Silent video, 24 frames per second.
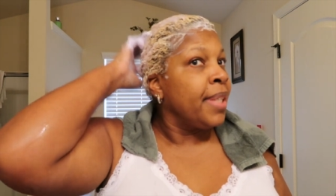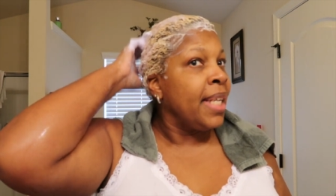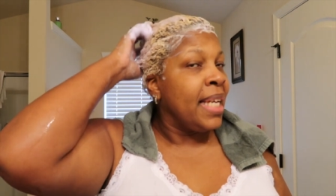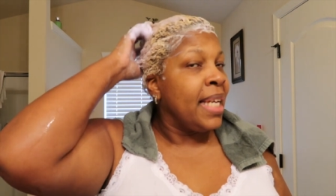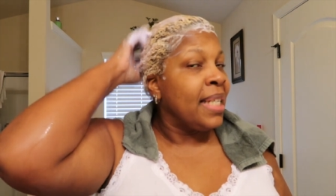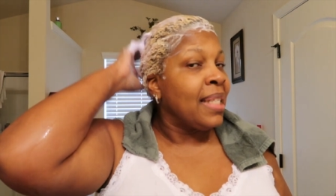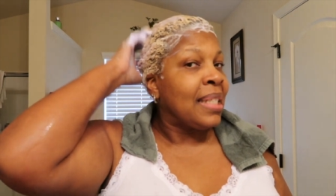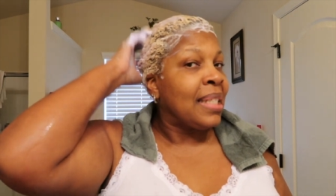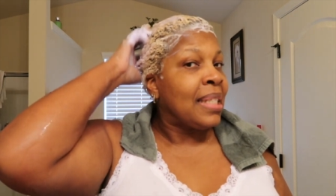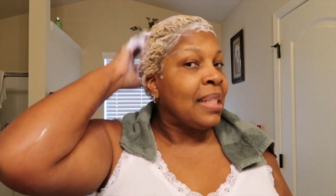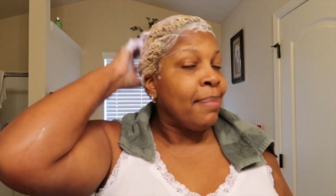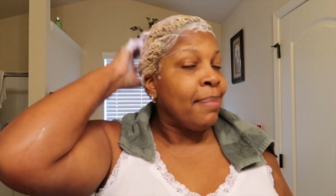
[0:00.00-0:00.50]

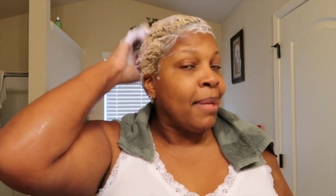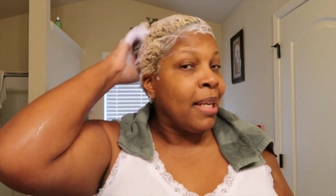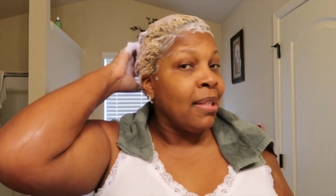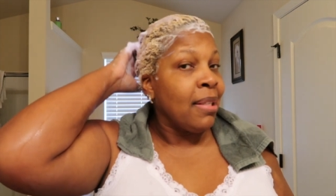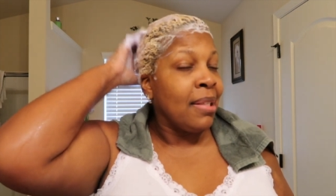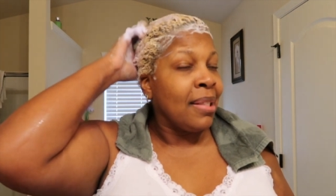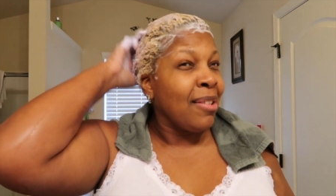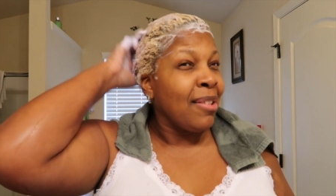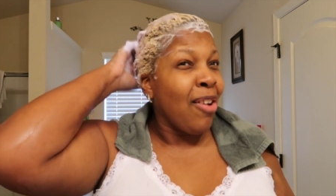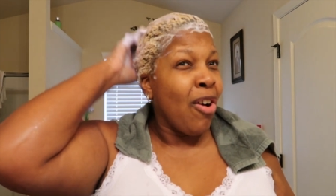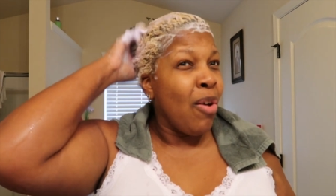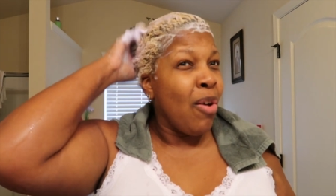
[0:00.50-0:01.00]
It
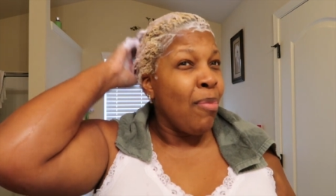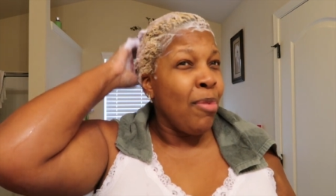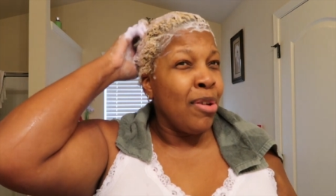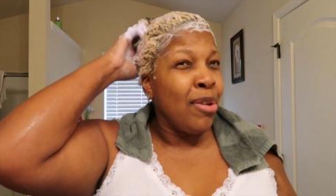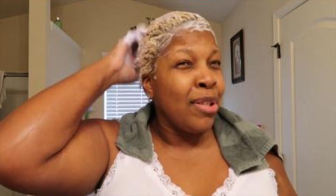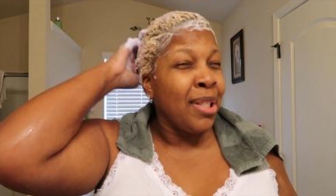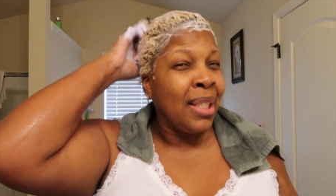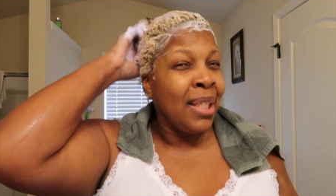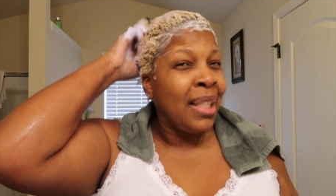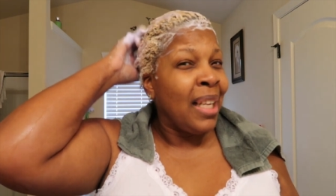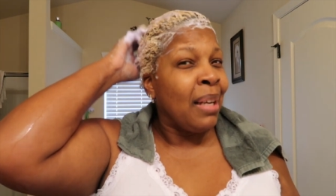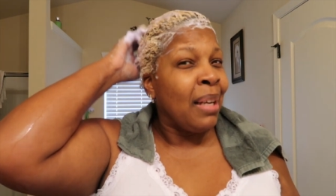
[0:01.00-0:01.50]
smells
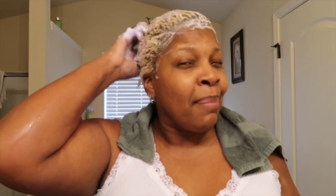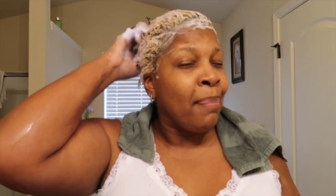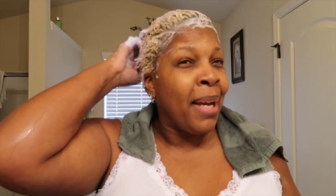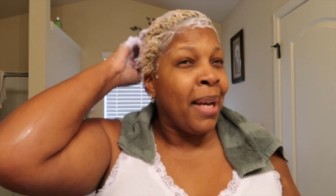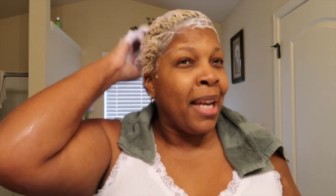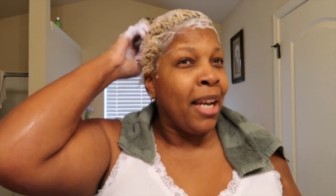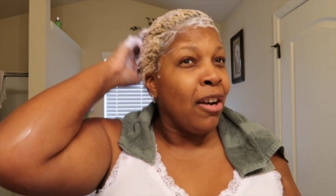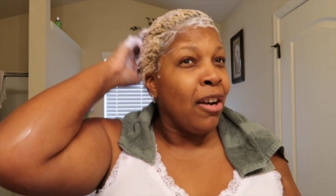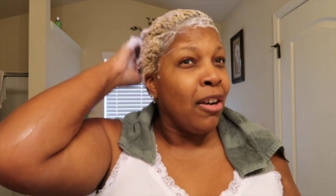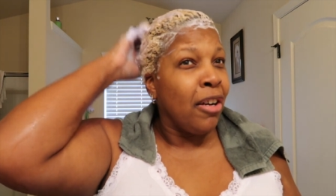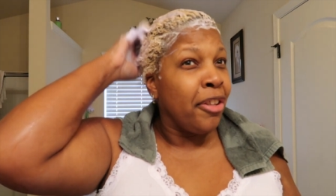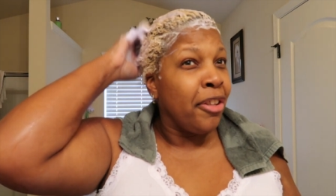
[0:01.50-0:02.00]
almost like
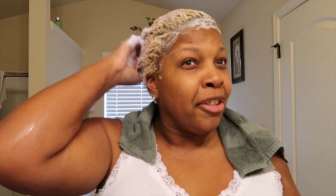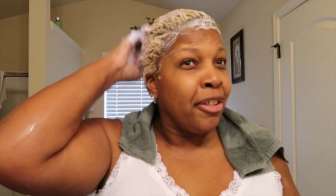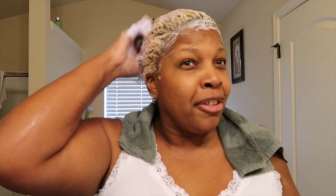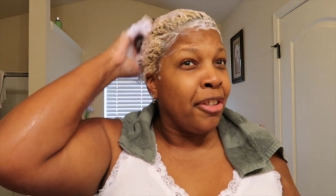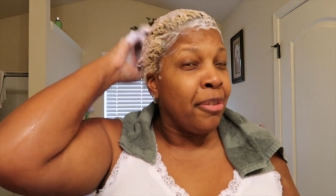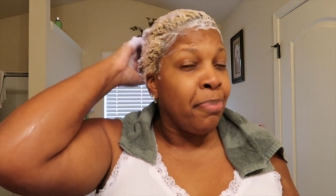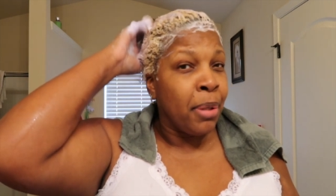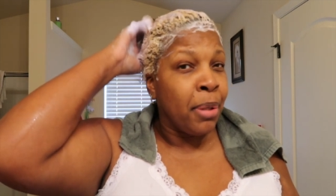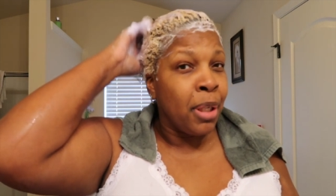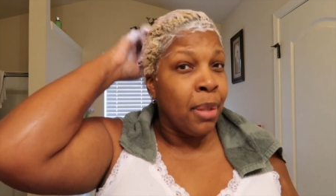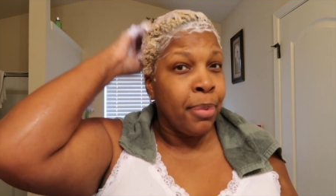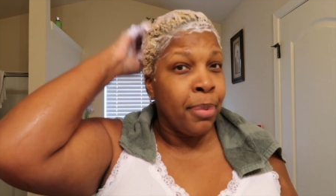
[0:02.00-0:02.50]
my other
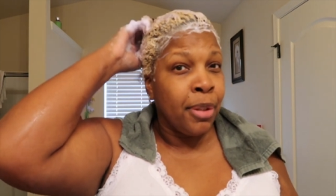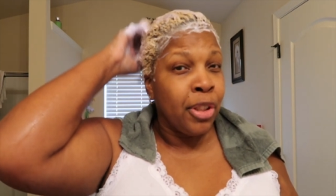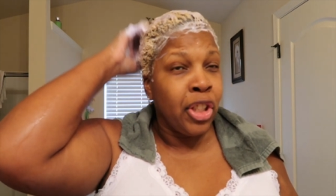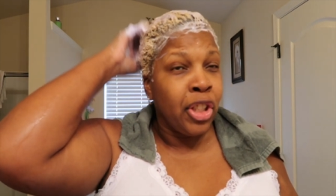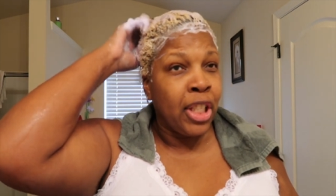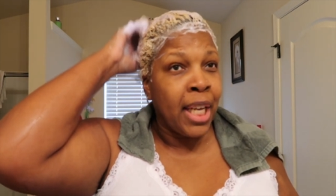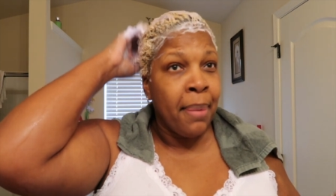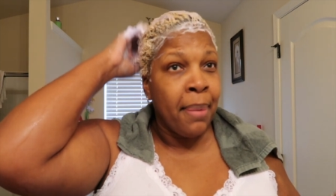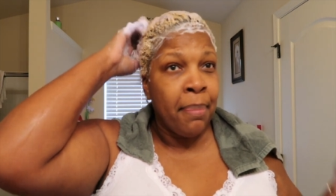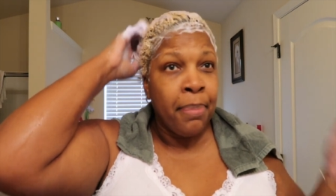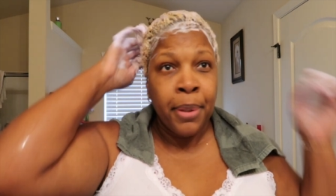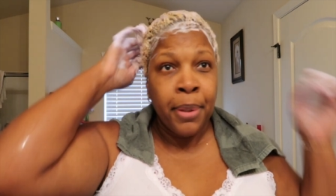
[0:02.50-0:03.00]
purple
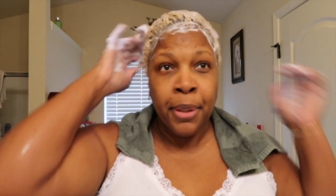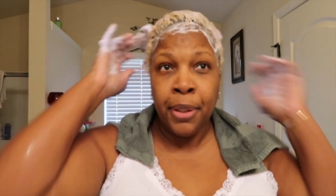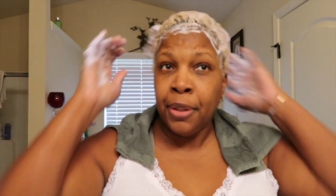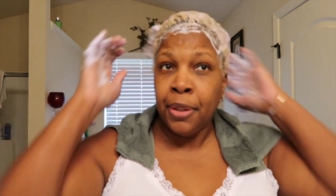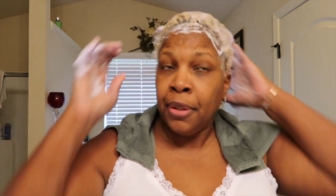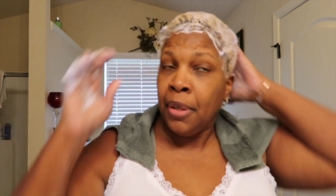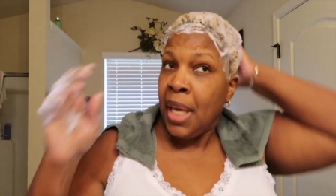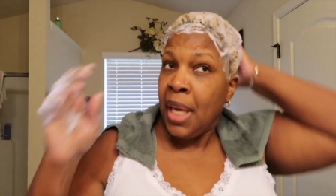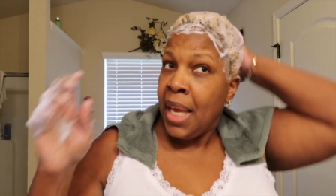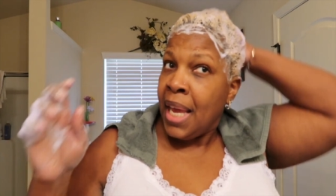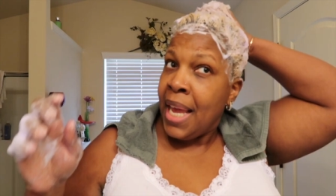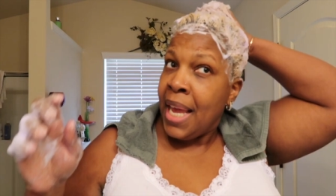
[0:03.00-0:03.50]
shampoo.